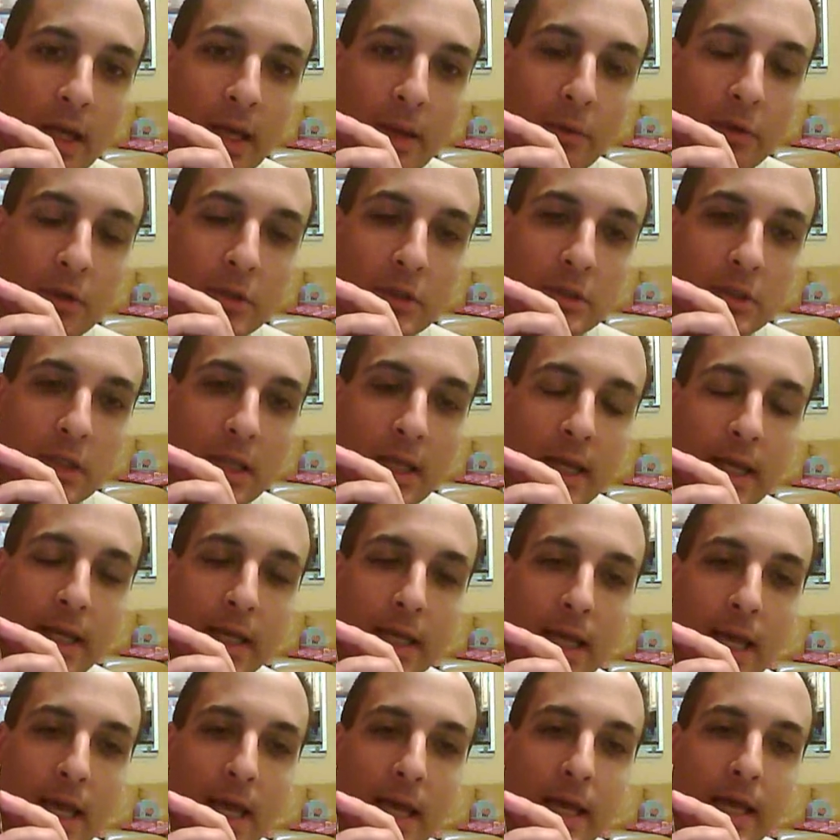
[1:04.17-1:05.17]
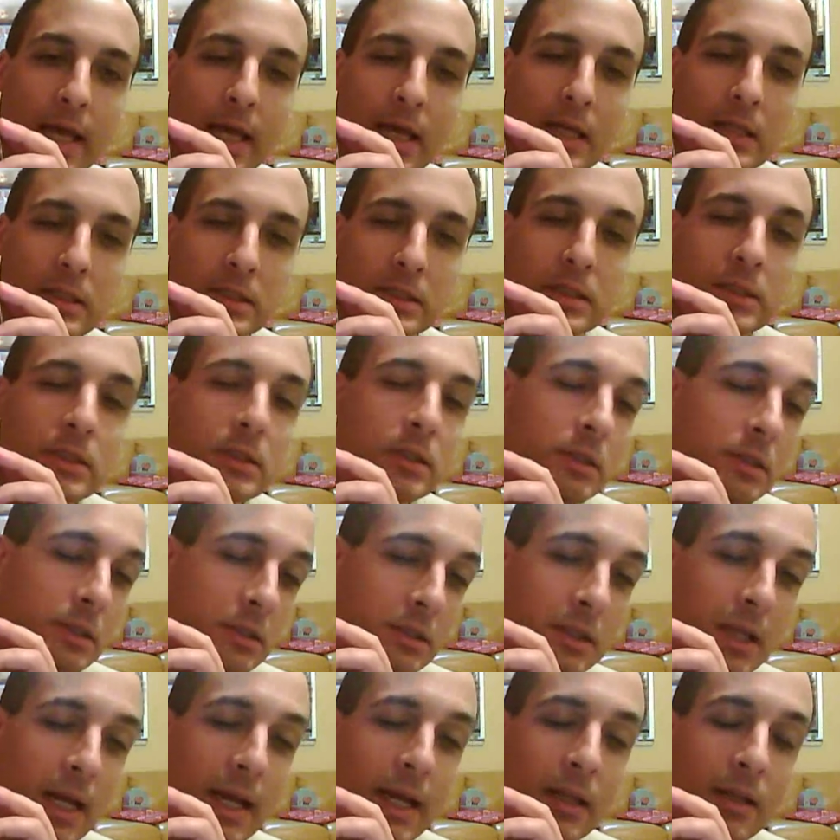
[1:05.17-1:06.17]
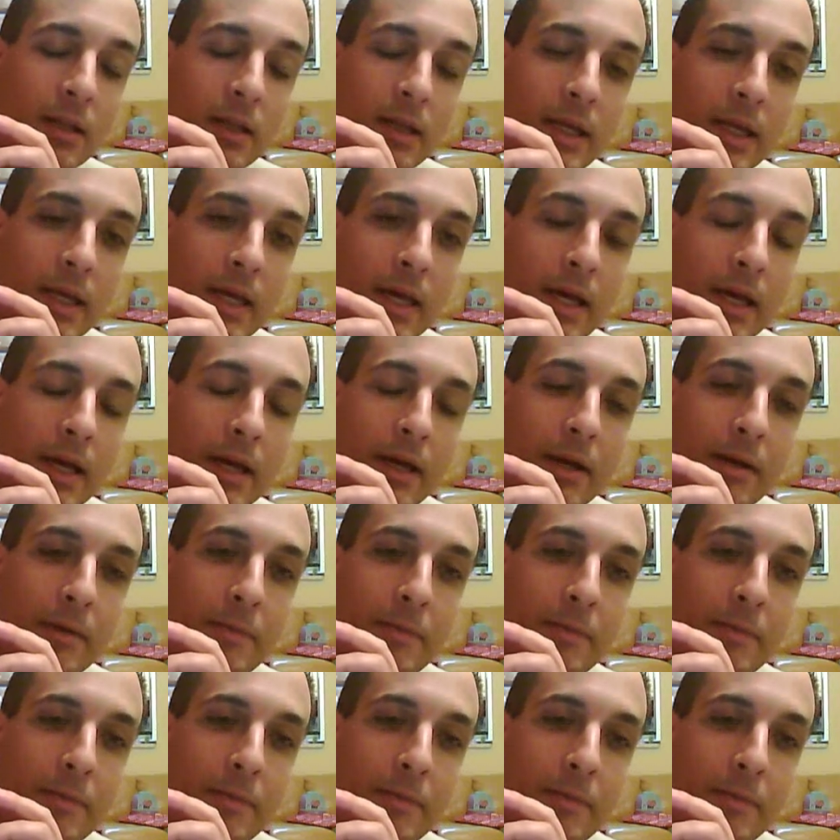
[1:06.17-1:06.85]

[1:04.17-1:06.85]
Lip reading: It was like a slightly